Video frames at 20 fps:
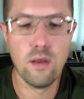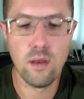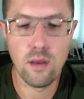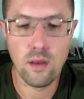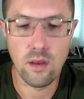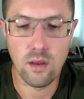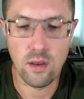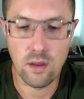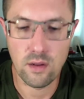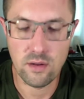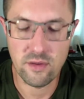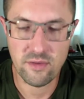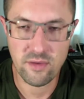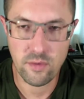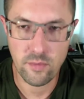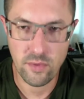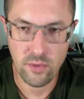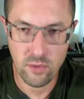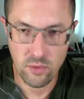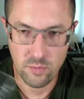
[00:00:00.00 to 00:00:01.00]
It does
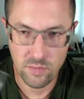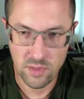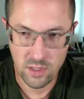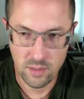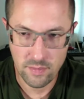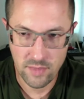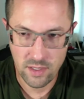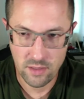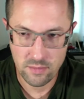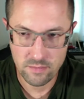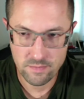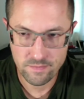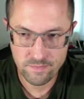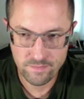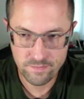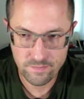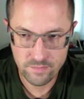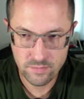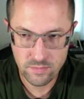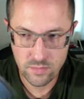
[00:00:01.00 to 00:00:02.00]
come with a little pick mount
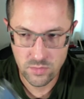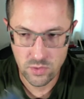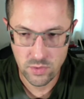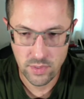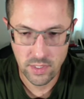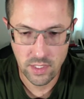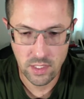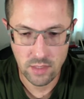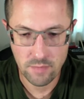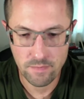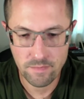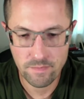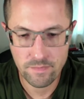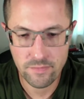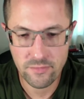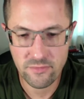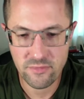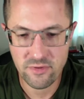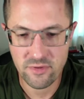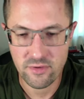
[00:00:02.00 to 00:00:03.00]
through the key.
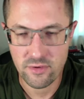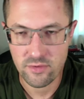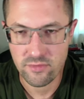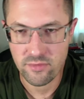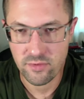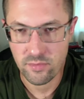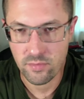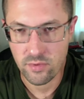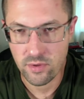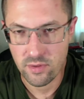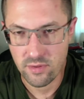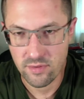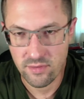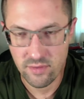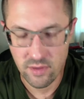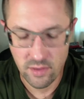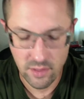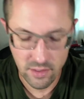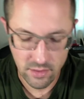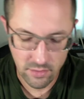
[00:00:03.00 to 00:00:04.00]
So if you're putting this
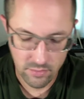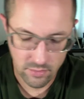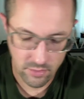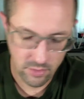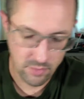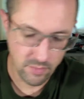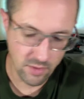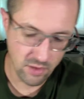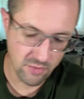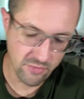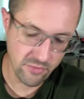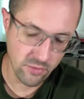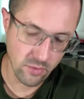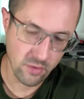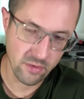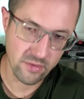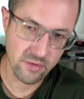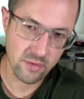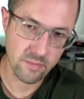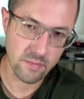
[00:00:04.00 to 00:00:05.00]
on like a Ruger Mark IV
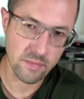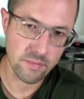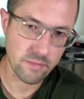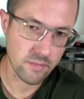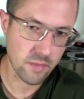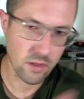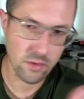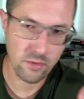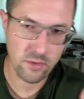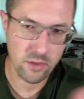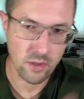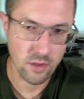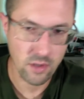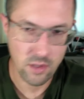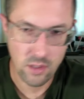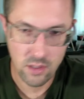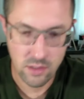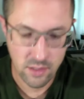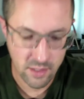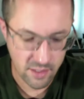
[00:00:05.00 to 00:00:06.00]
or some other
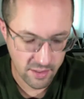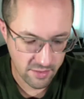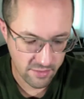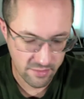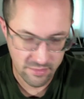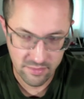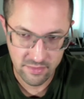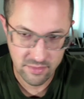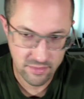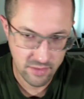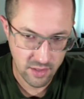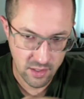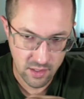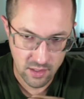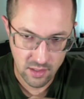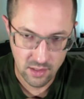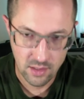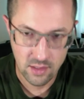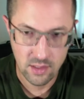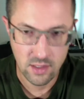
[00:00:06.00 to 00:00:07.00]
target gun that has
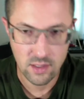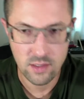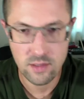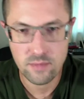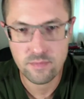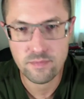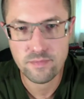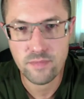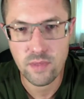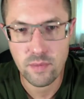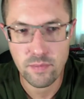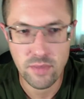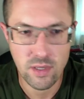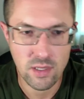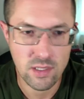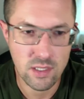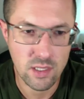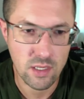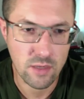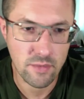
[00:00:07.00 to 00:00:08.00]
a
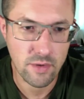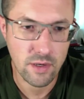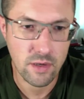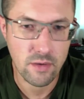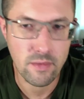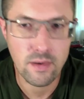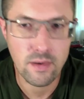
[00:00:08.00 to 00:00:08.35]
Picatinny rail,